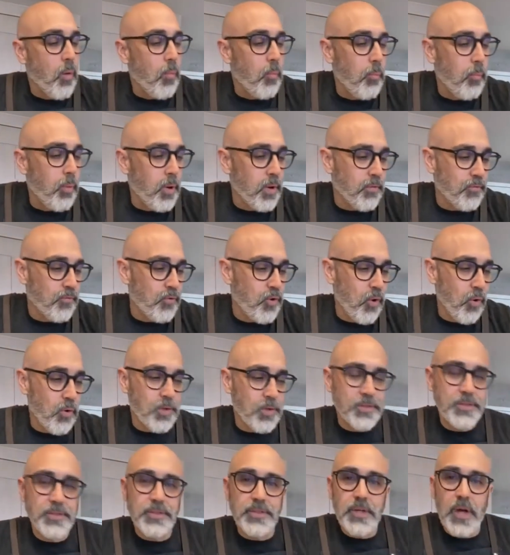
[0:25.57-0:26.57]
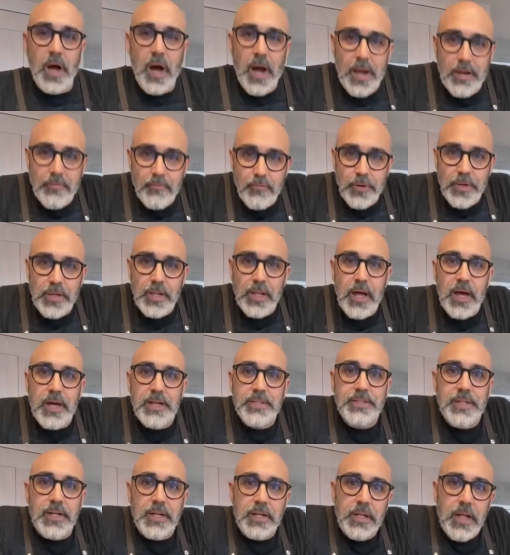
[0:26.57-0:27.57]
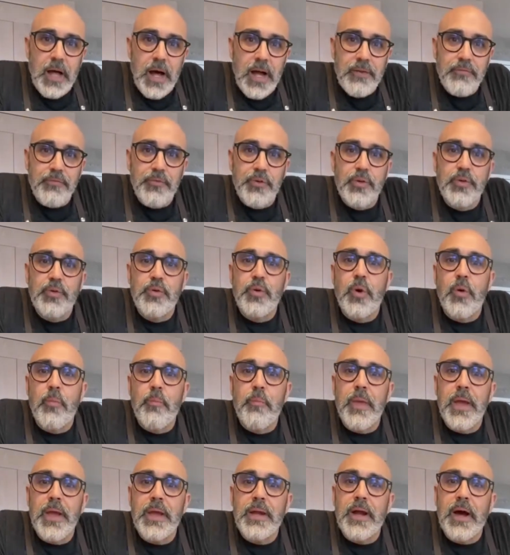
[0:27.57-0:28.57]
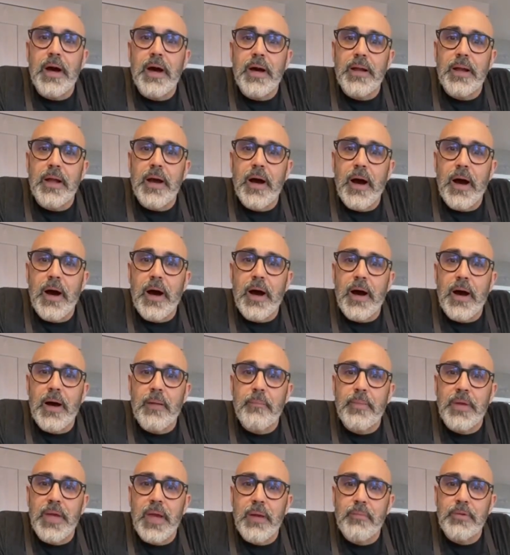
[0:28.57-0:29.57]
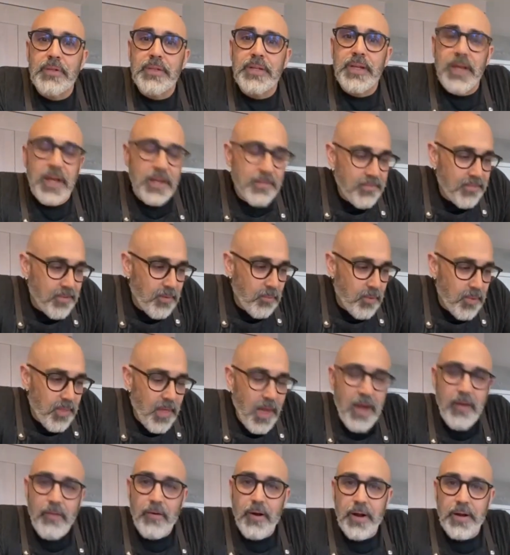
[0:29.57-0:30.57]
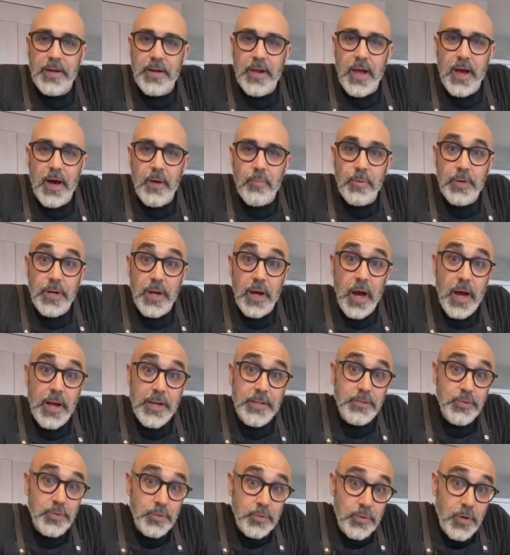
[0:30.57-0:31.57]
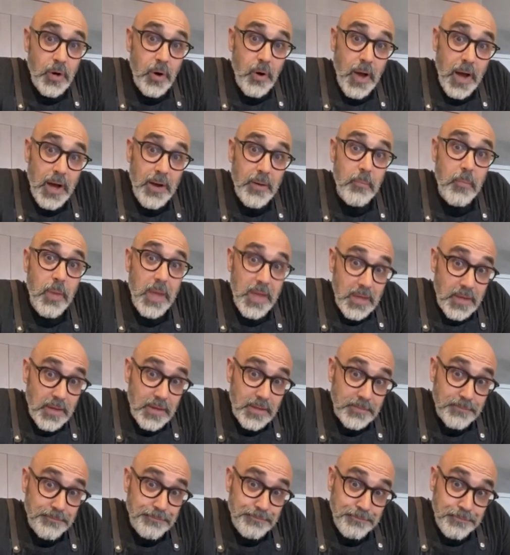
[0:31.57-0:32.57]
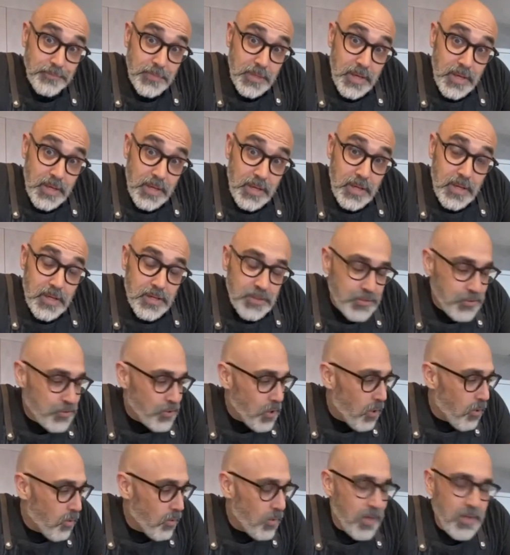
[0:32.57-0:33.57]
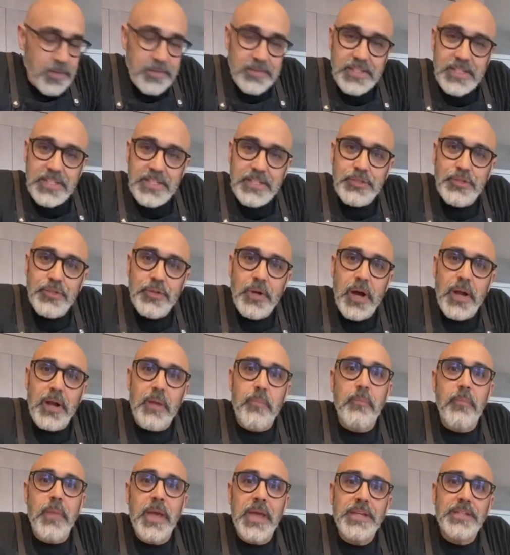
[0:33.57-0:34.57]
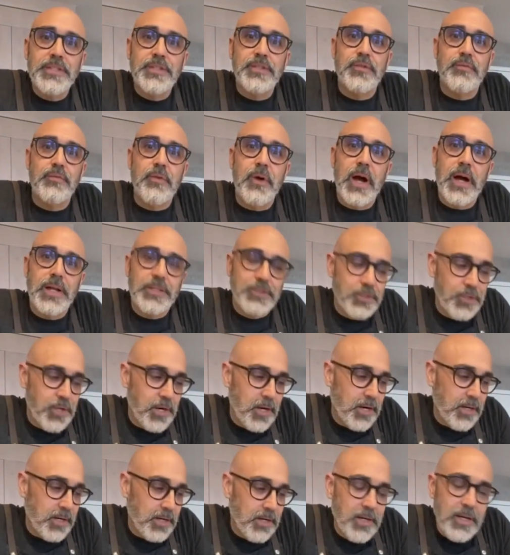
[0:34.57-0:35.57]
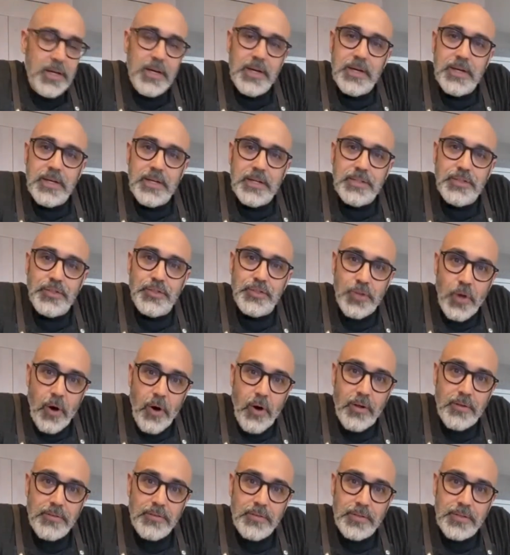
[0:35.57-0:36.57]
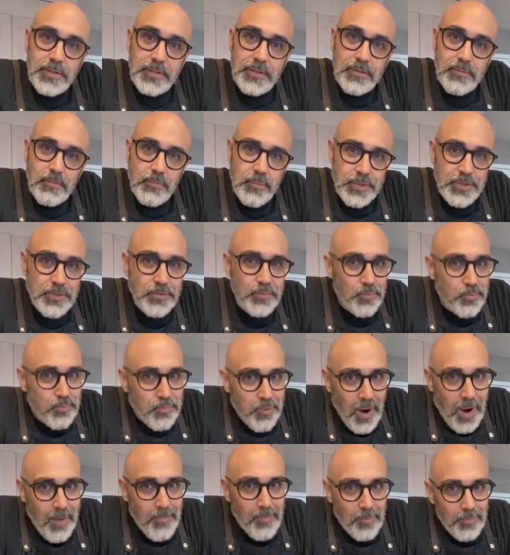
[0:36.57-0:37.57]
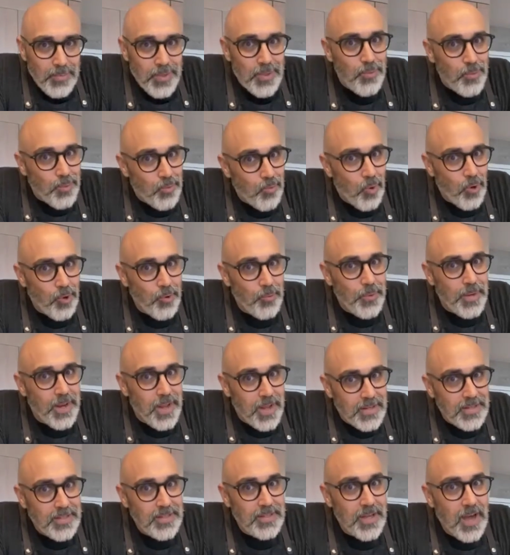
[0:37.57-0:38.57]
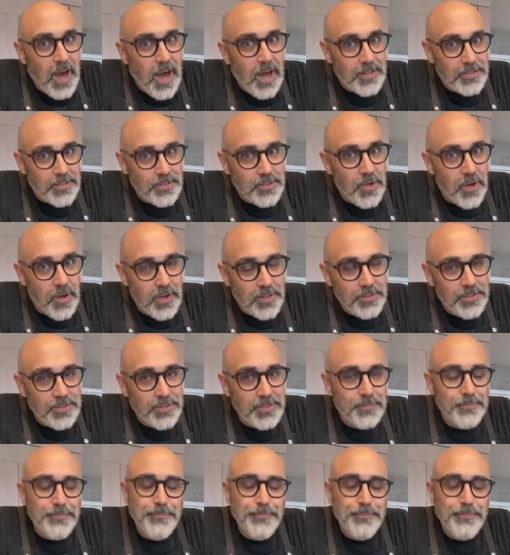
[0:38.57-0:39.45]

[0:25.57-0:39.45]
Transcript: But of course, I realize that a lot of you may not be able to get some of that right now, but I do know how to make it. So I'm gonna teach you how to make Sriracha salt, which probably would work with any hot sauce.